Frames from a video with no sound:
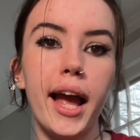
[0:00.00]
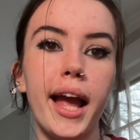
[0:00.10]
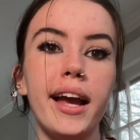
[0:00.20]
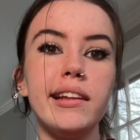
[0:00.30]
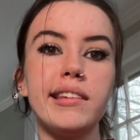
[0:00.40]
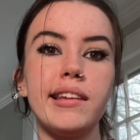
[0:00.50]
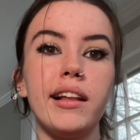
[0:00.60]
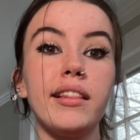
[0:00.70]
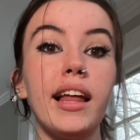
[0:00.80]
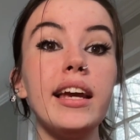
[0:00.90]
And
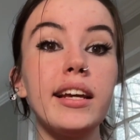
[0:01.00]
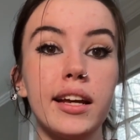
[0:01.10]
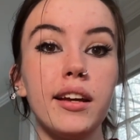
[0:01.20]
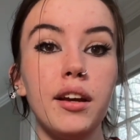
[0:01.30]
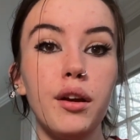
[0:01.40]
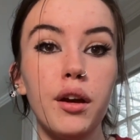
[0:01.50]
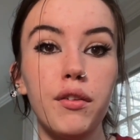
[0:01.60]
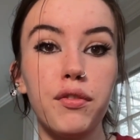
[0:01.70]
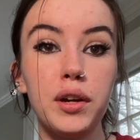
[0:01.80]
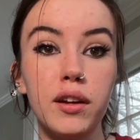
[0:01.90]
like
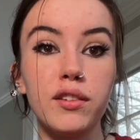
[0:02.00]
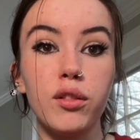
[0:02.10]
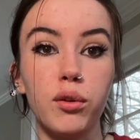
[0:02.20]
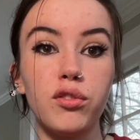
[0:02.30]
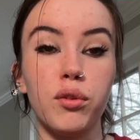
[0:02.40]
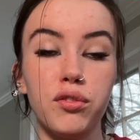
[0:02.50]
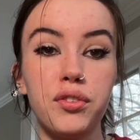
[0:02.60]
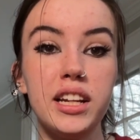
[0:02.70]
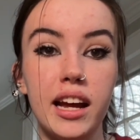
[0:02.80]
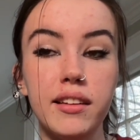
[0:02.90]
Frida's Los Dos
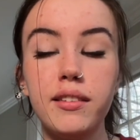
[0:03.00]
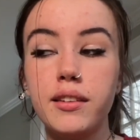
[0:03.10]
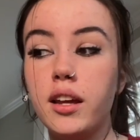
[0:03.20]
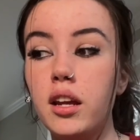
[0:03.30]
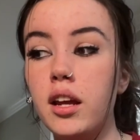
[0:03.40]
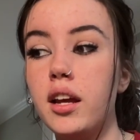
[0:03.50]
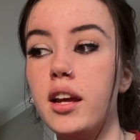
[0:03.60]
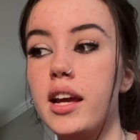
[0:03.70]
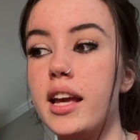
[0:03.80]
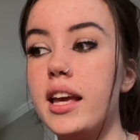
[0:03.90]
Fridas,
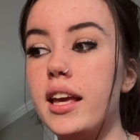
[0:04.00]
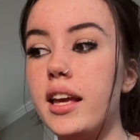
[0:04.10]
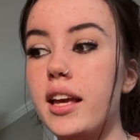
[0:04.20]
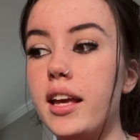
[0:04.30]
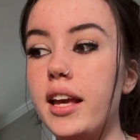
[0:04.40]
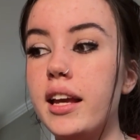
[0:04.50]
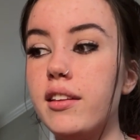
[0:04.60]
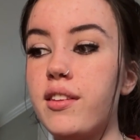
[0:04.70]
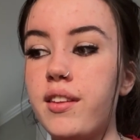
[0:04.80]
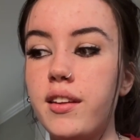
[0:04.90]

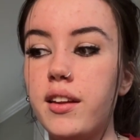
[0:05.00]
it